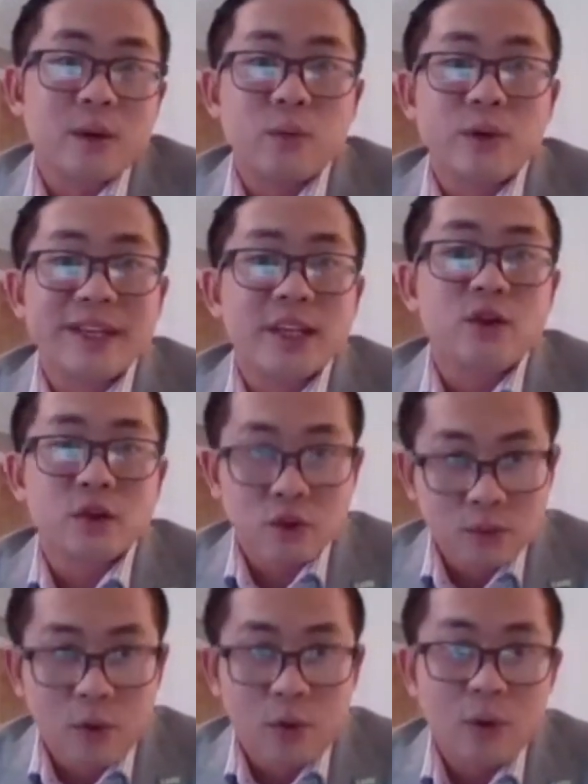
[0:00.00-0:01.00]
need to
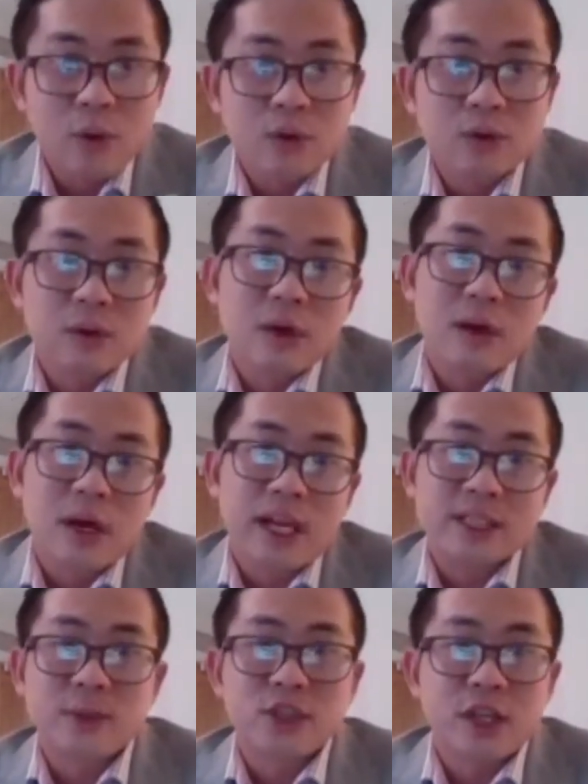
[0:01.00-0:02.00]
do more,
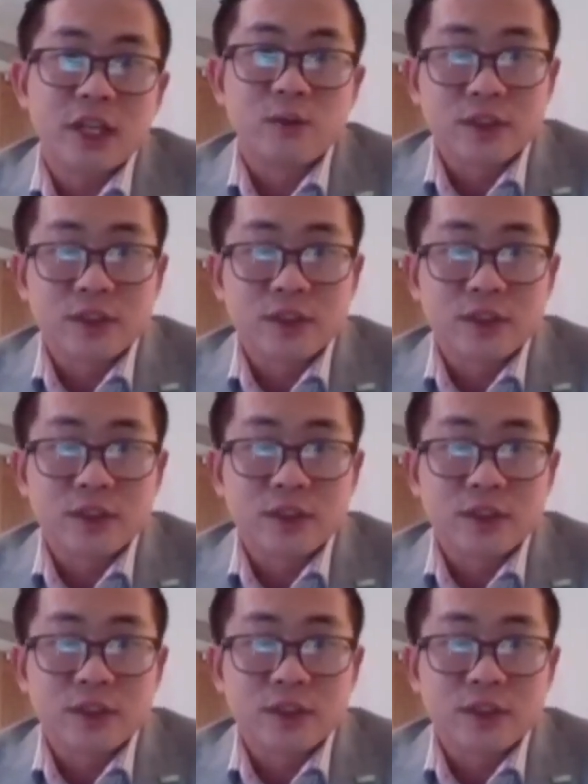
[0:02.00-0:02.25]
especially